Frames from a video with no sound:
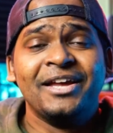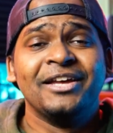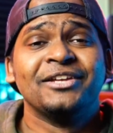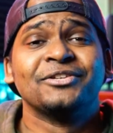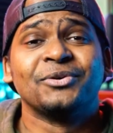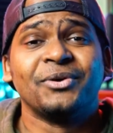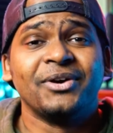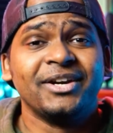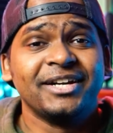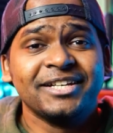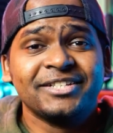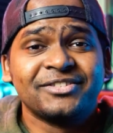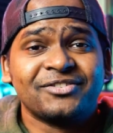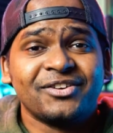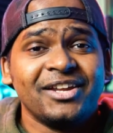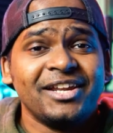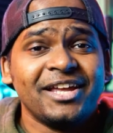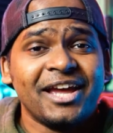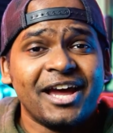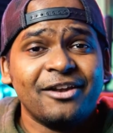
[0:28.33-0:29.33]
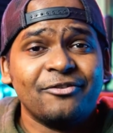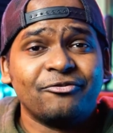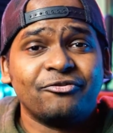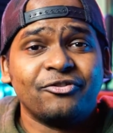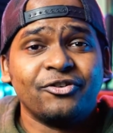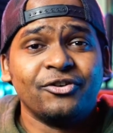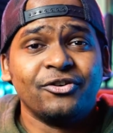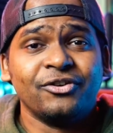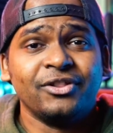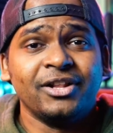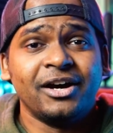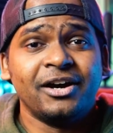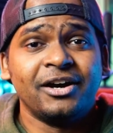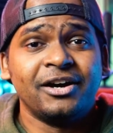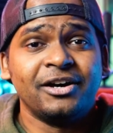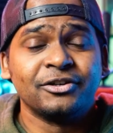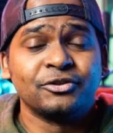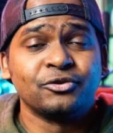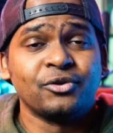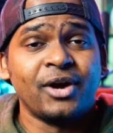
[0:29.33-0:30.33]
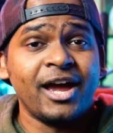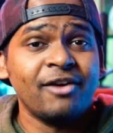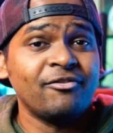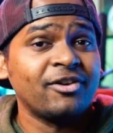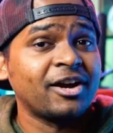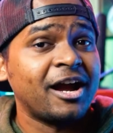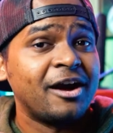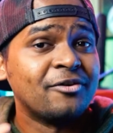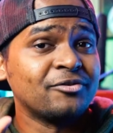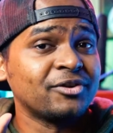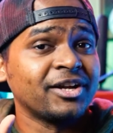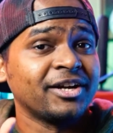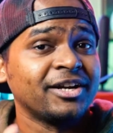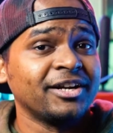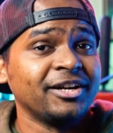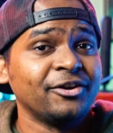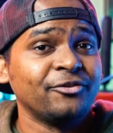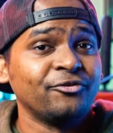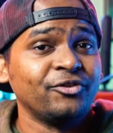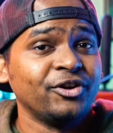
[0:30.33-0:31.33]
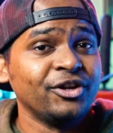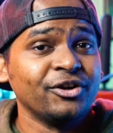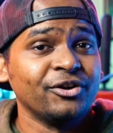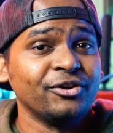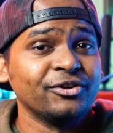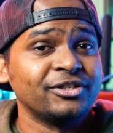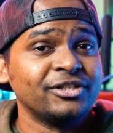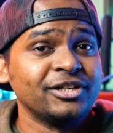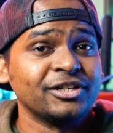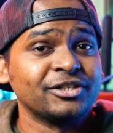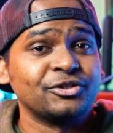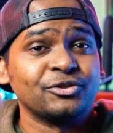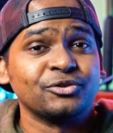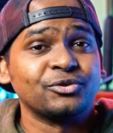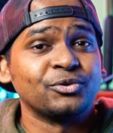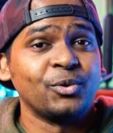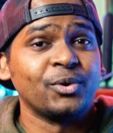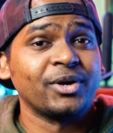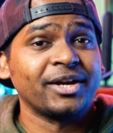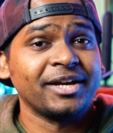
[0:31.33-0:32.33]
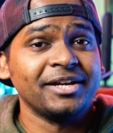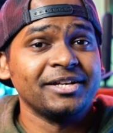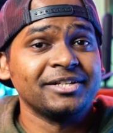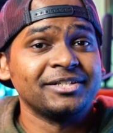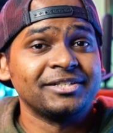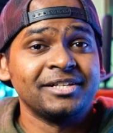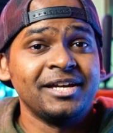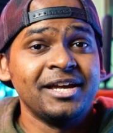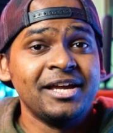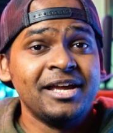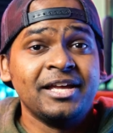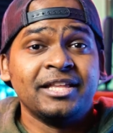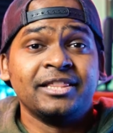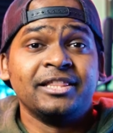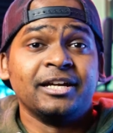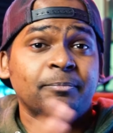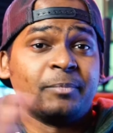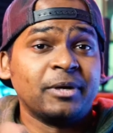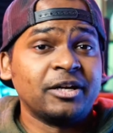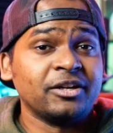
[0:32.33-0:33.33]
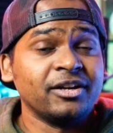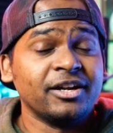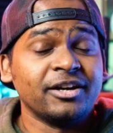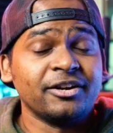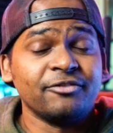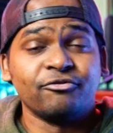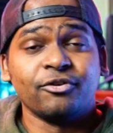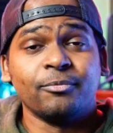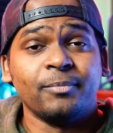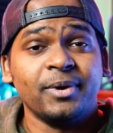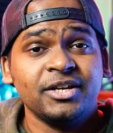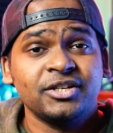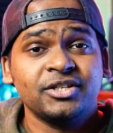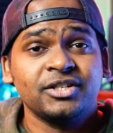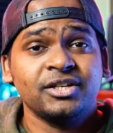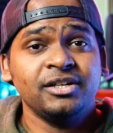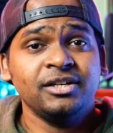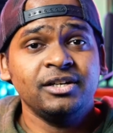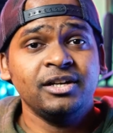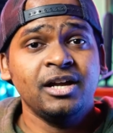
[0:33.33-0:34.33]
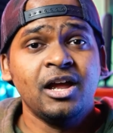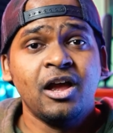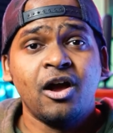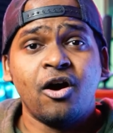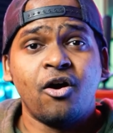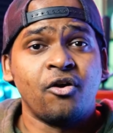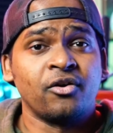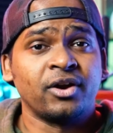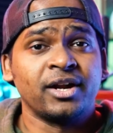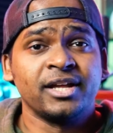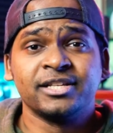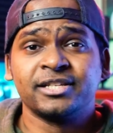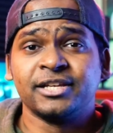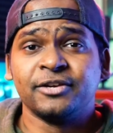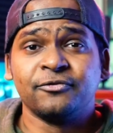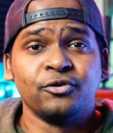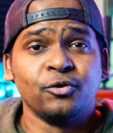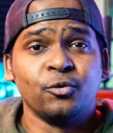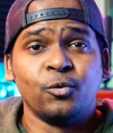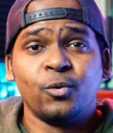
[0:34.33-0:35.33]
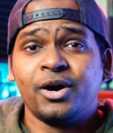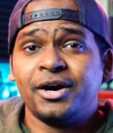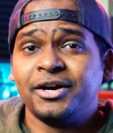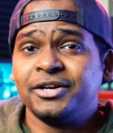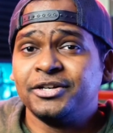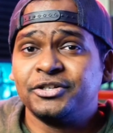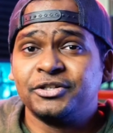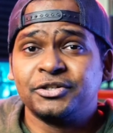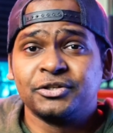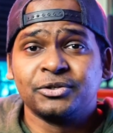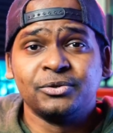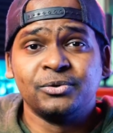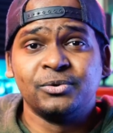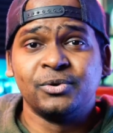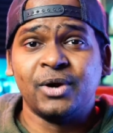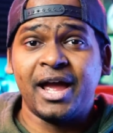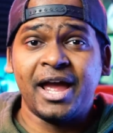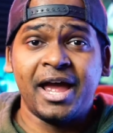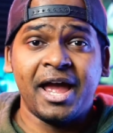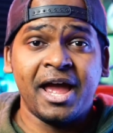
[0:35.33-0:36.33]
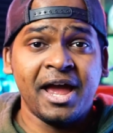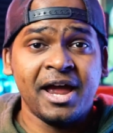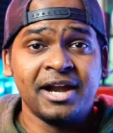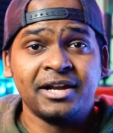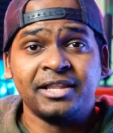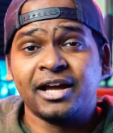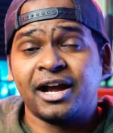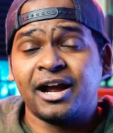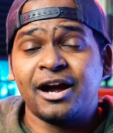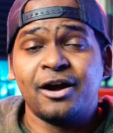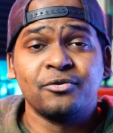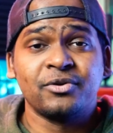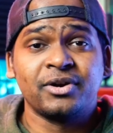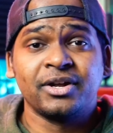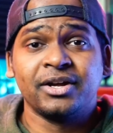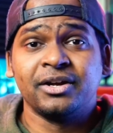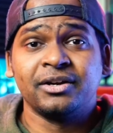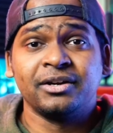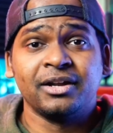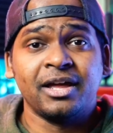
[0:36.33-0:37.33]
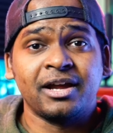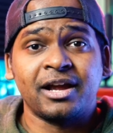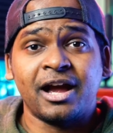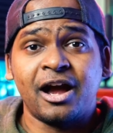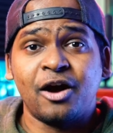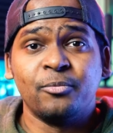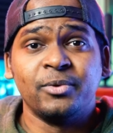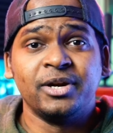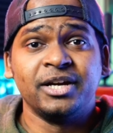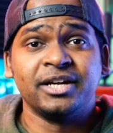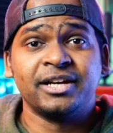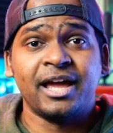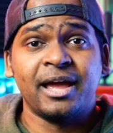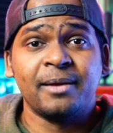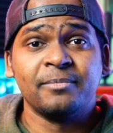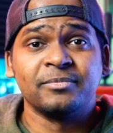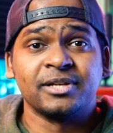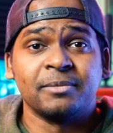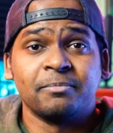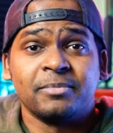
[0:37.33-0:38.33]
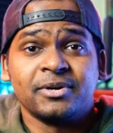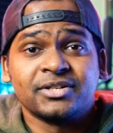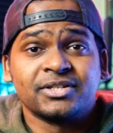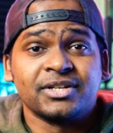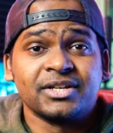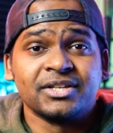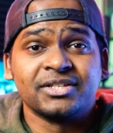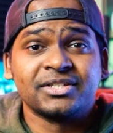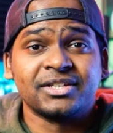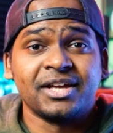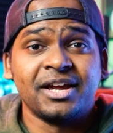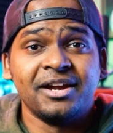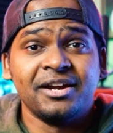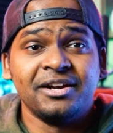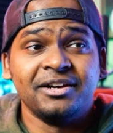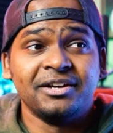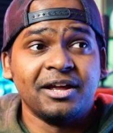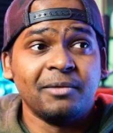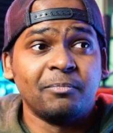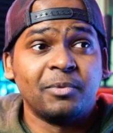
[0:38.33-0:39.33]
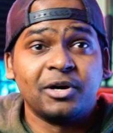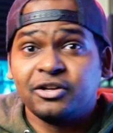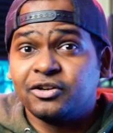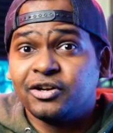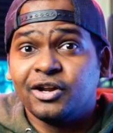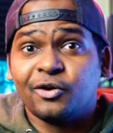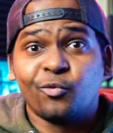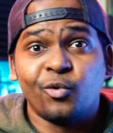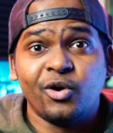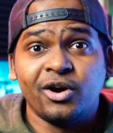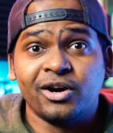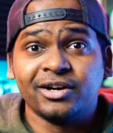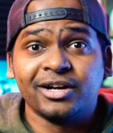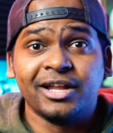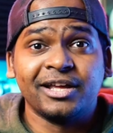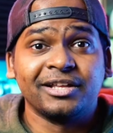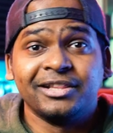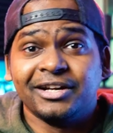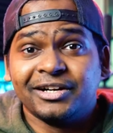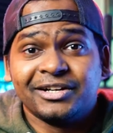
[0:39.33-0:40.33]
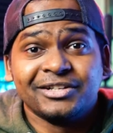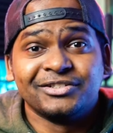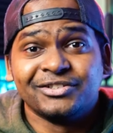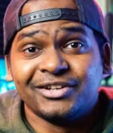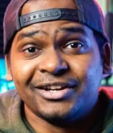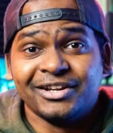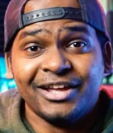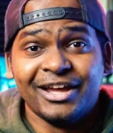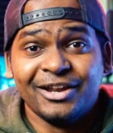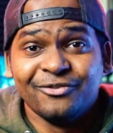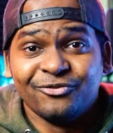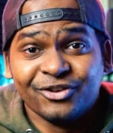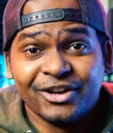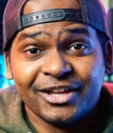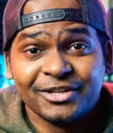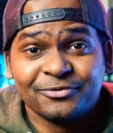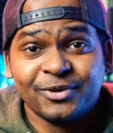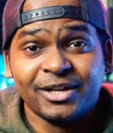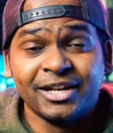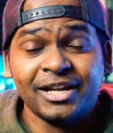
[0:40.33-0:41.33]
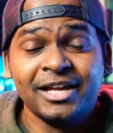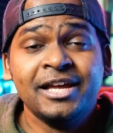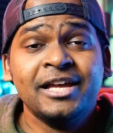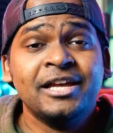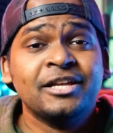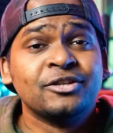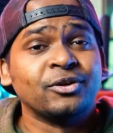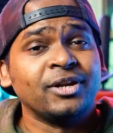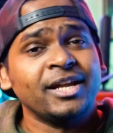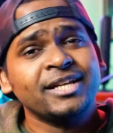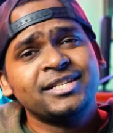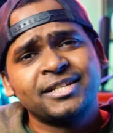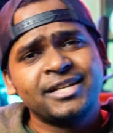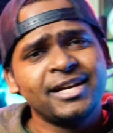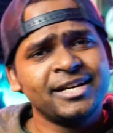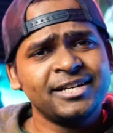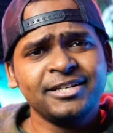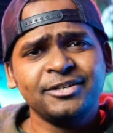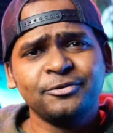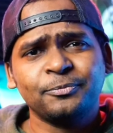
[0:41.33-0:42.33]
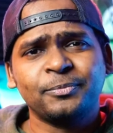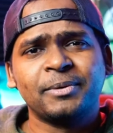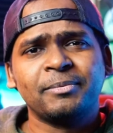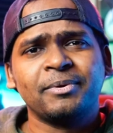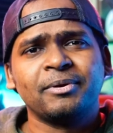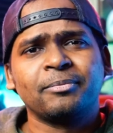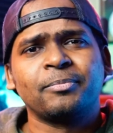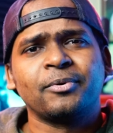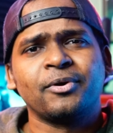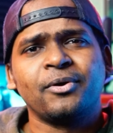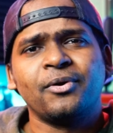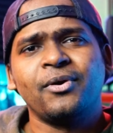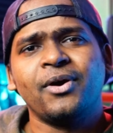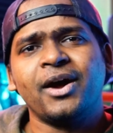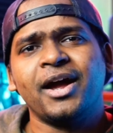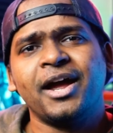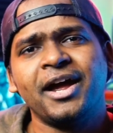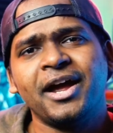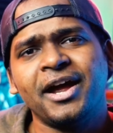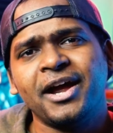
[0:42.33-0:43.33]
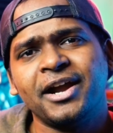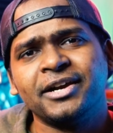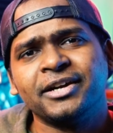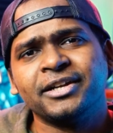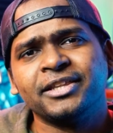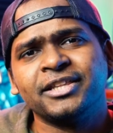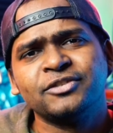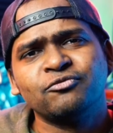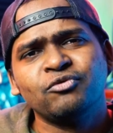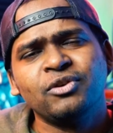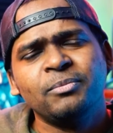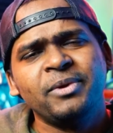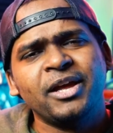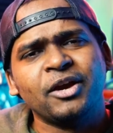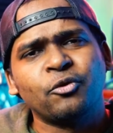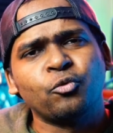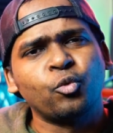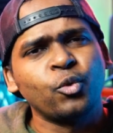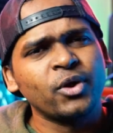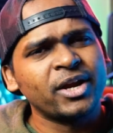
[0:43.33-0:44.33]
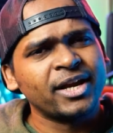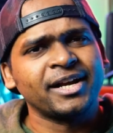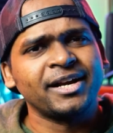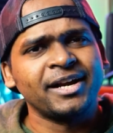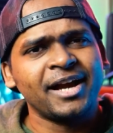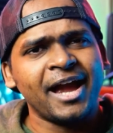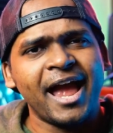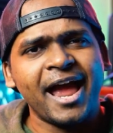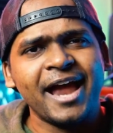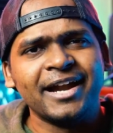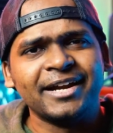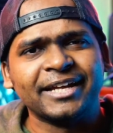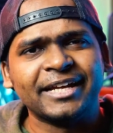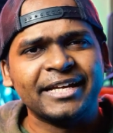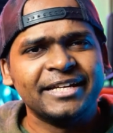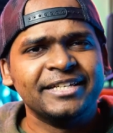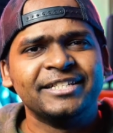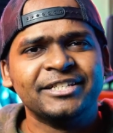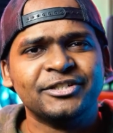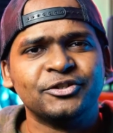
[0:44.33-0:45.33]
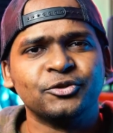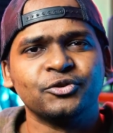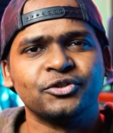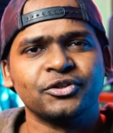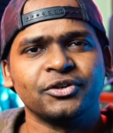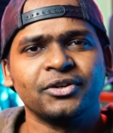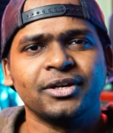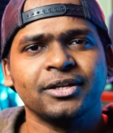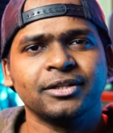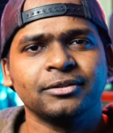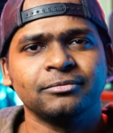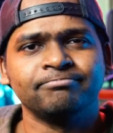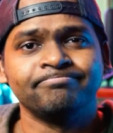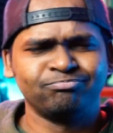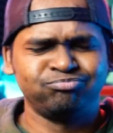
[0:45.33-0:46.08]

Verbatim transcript: So it is really helpful uh, to have a counter in your videos just to showcase that particular information or else if you want to add the counter like how many times a person said a particular word like that is really helpful as well so let's get into premiere pro and this will be a quick and easy tutorial